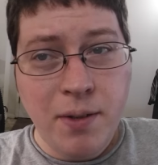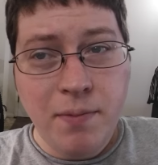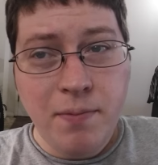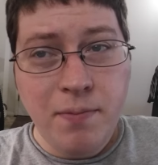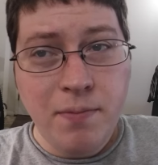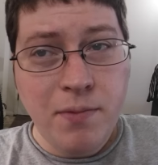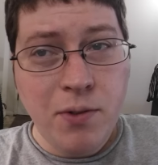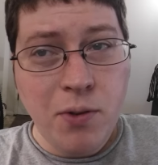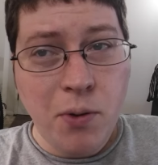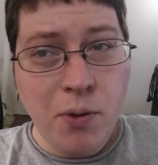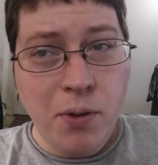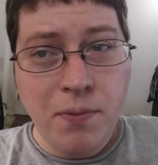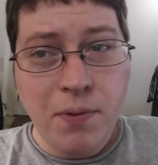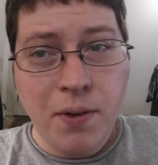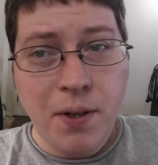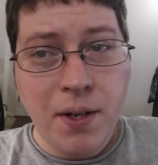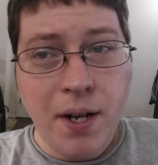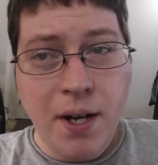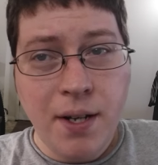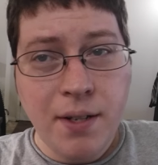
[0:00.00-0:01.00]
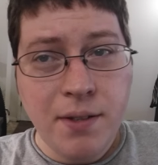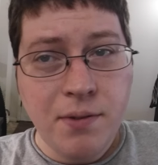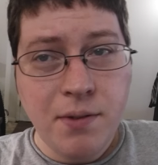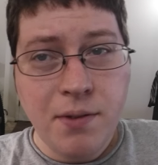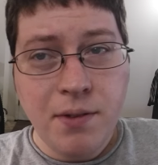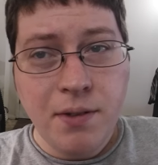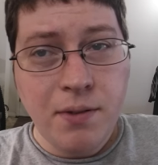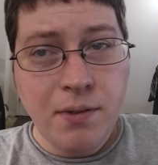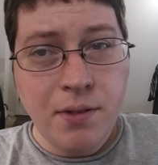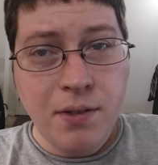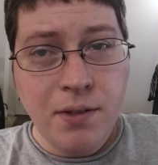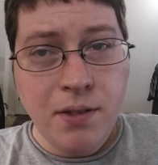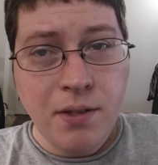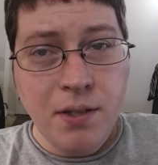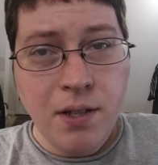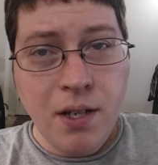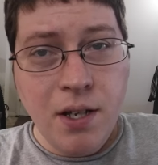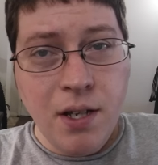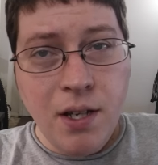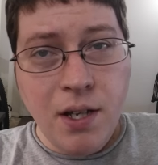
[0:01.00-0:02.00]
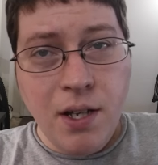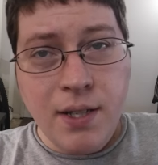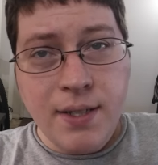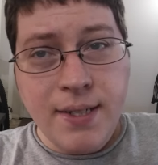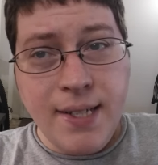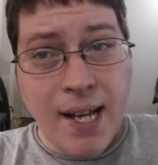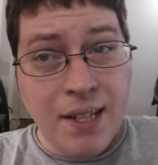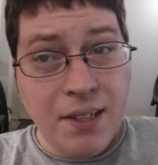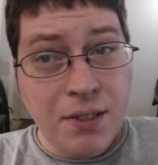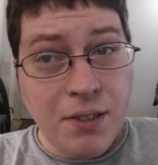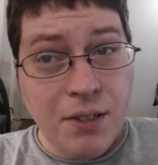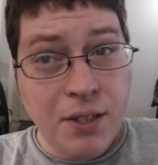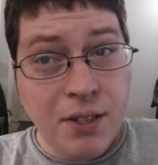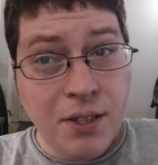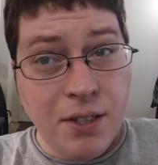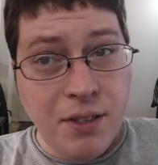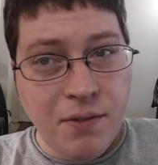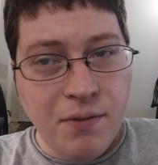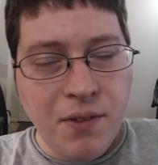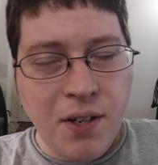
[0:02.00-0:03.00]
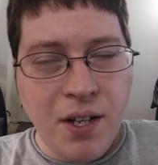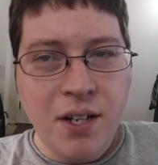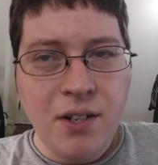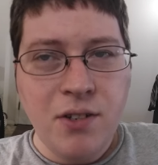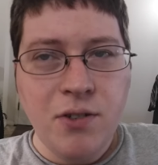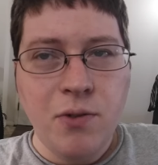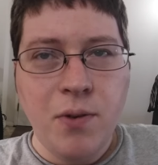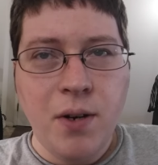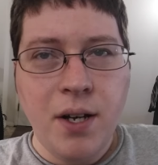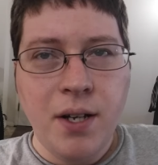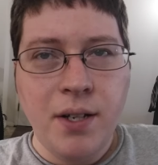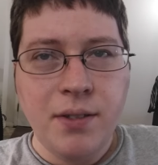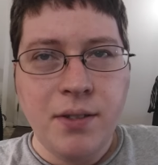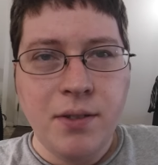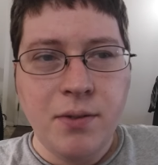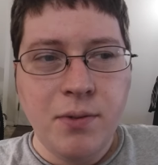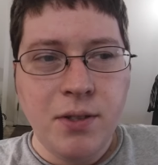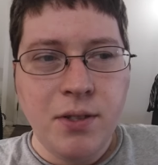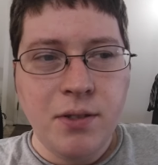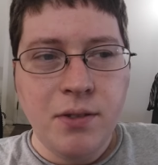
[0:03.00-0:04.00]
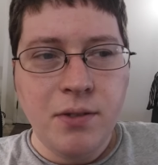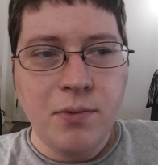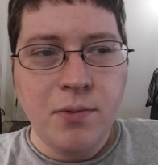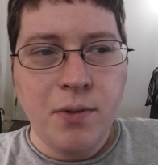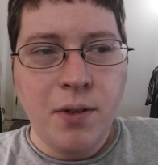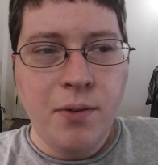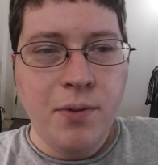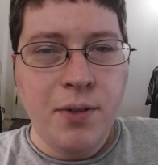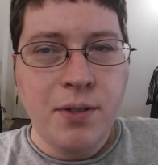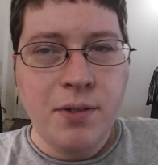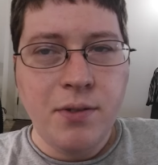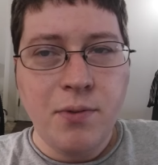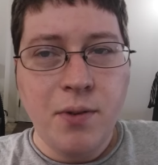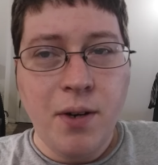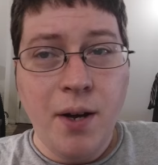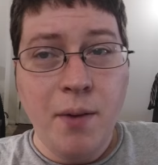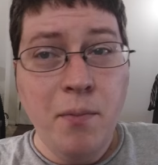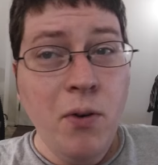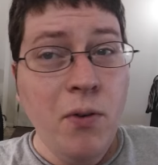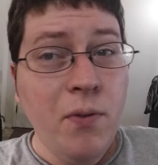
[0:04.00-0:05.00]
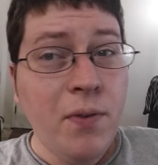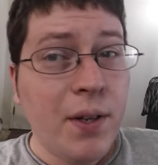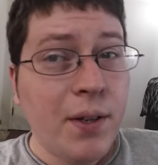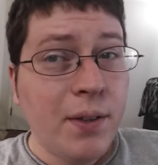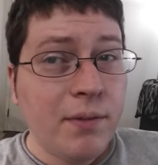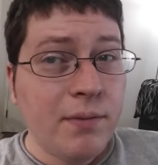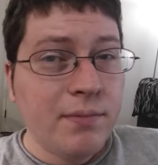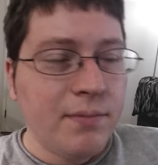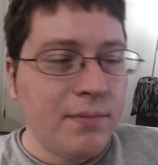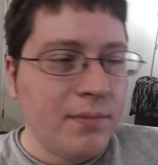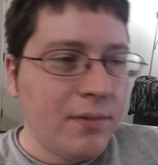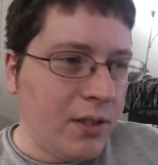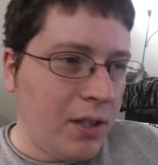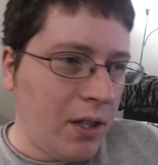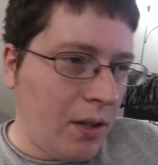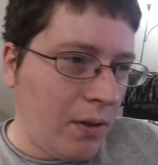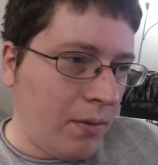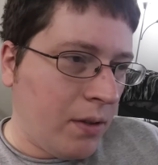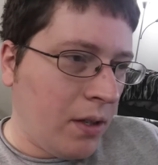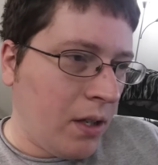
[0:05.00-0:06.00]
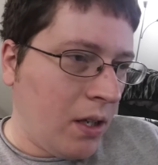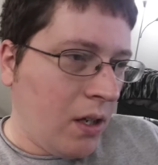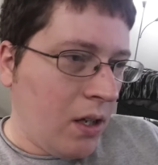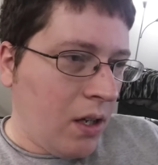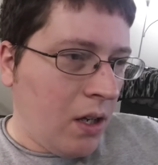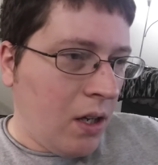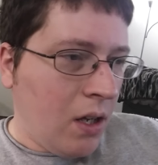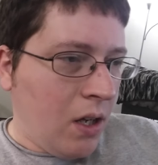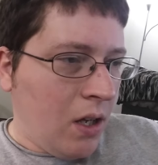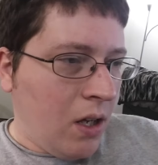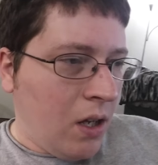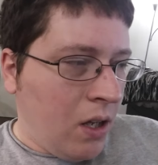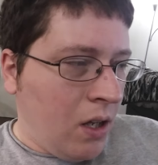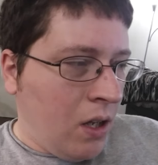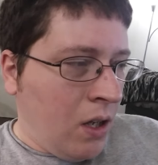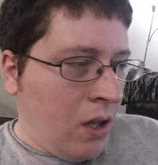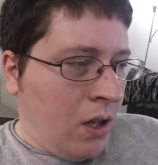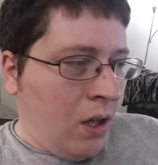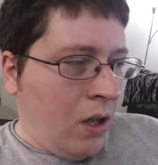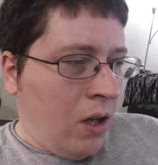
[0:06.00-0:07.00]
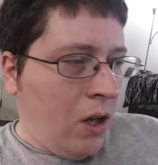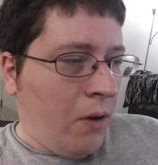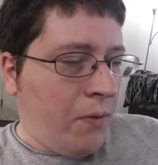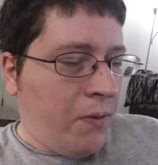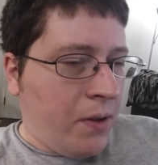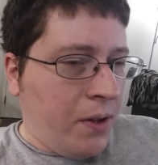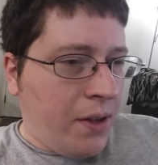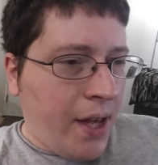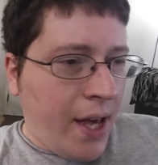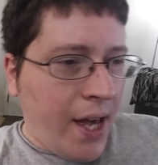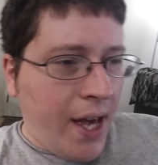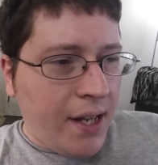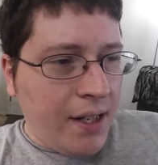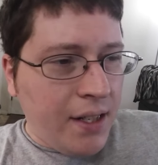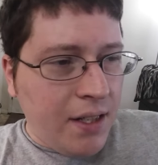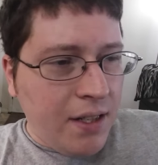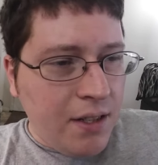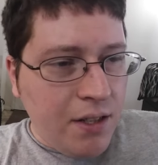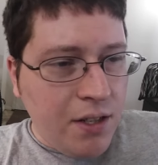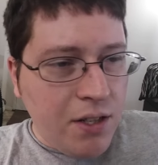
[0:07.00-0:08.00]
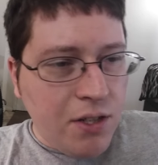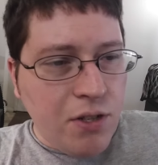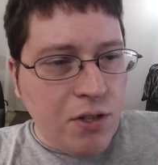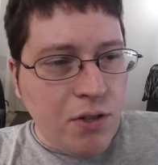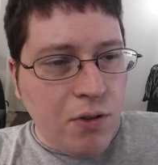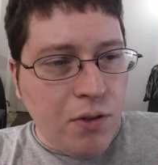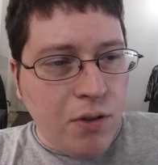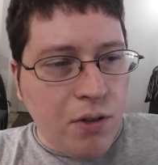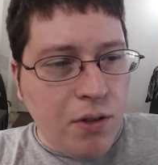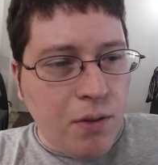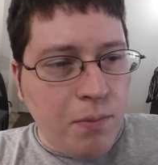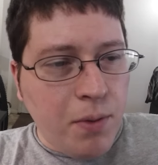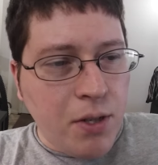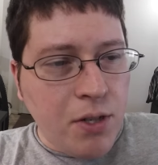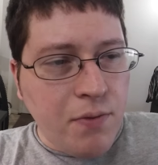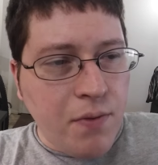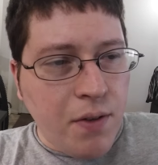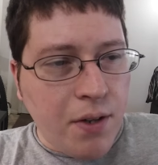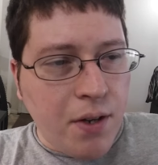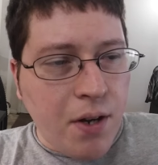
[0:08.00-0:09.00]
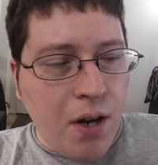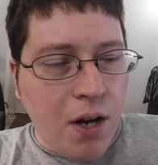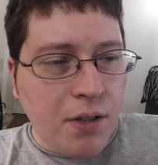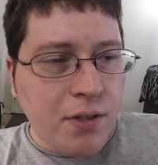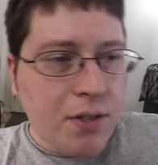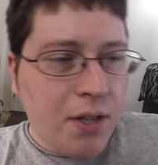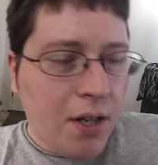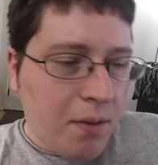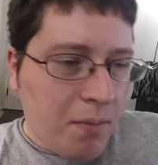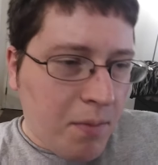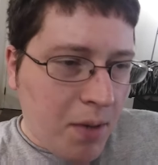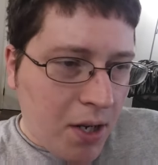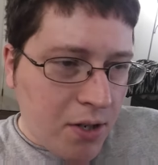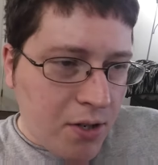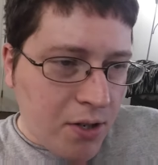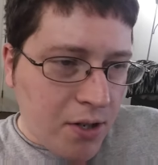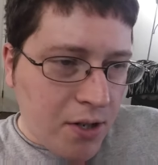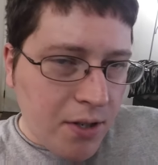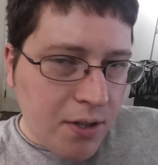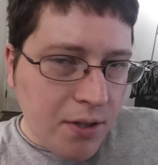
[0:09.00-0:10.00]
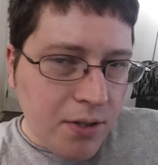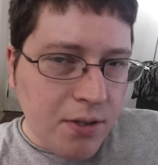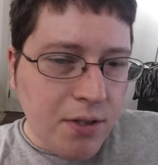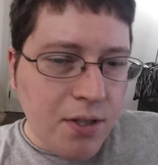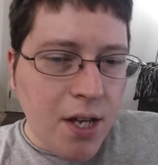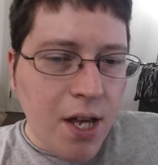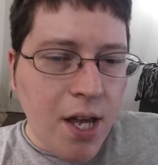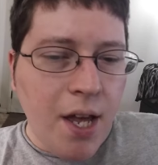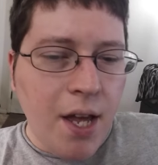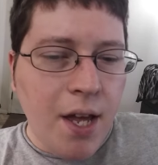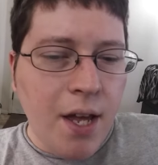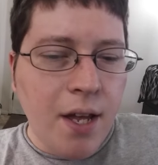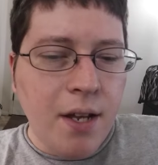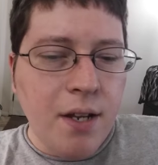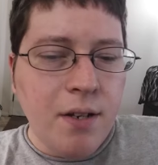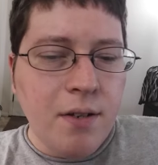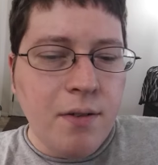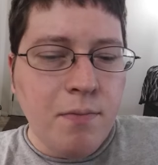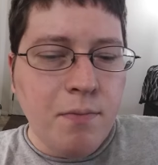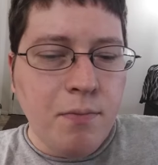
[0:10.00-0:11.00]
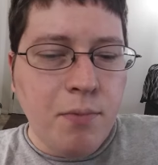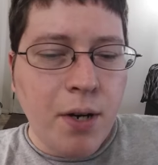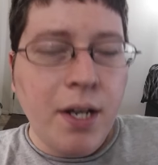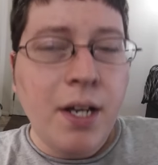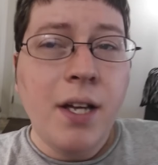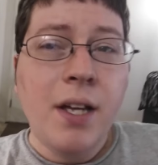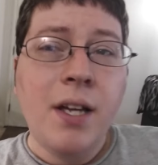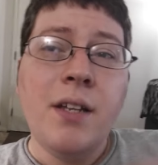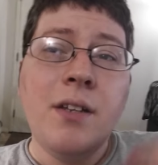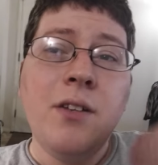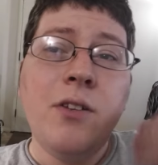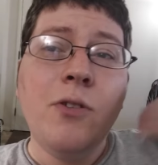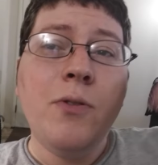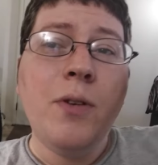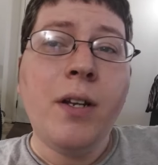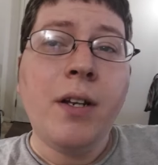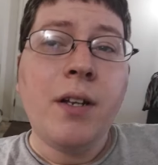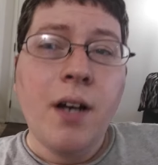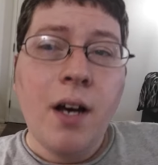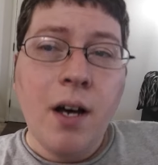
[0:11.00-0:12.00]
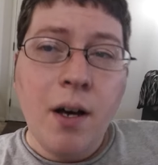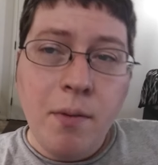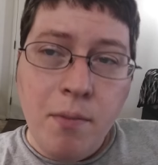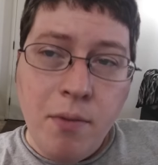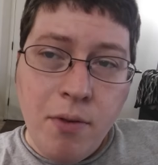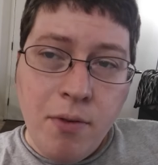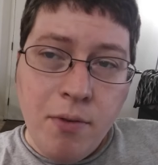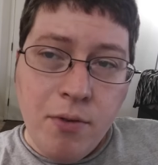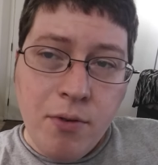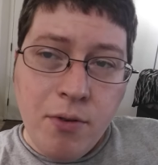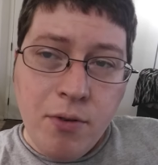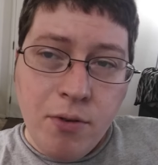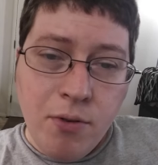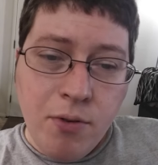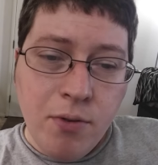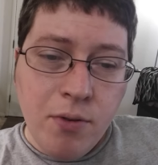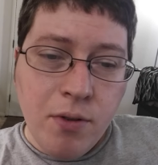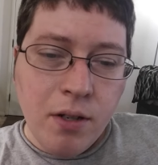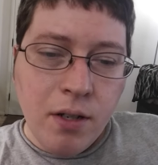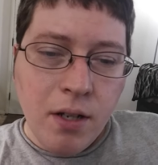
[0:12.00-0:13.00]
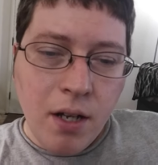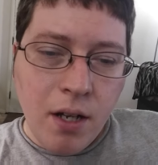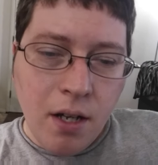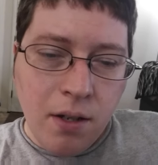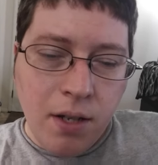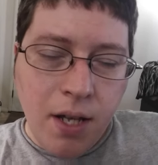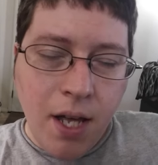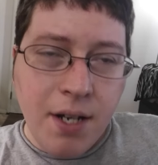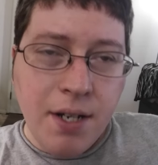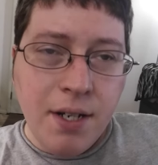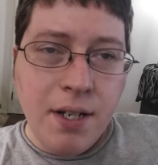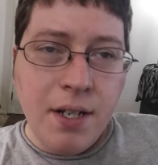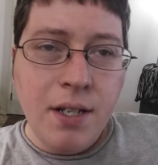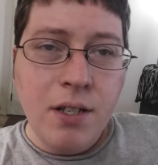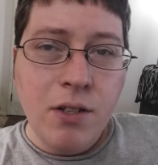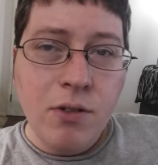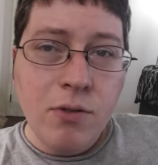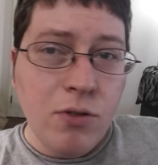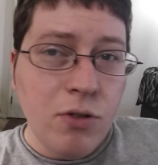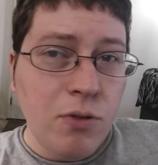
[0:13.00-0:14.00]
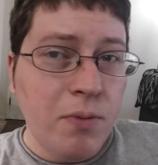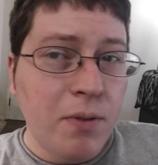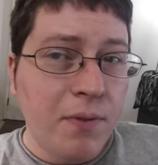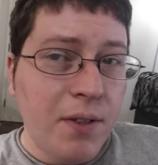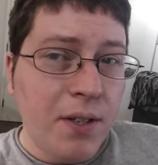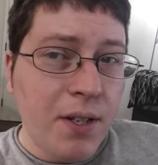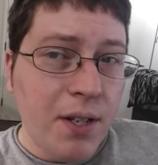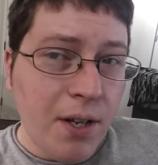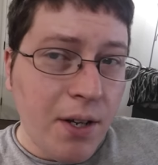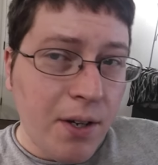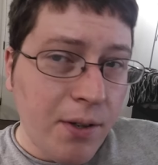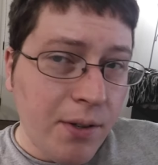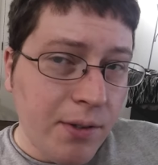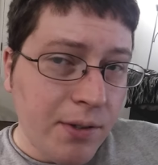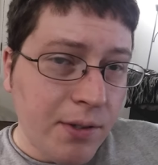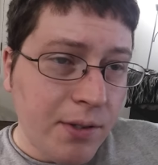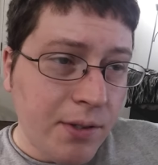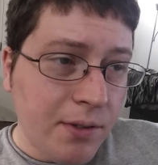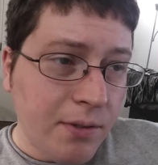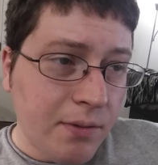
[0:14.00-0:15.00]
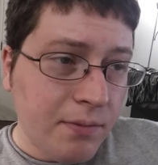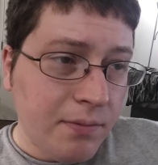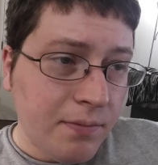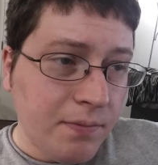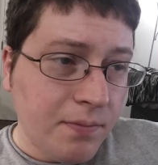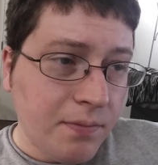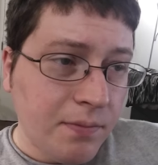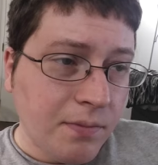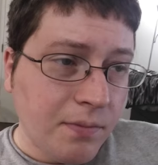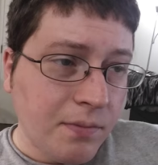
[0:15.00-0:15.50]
I'll be totally fucking honest with you. It's not looking good financial wise, which is one of the reasons why I'm moving. So hopefully that, in addition to a bunch of other cost cutting measures and bringing in new income through editing YouTuber videos,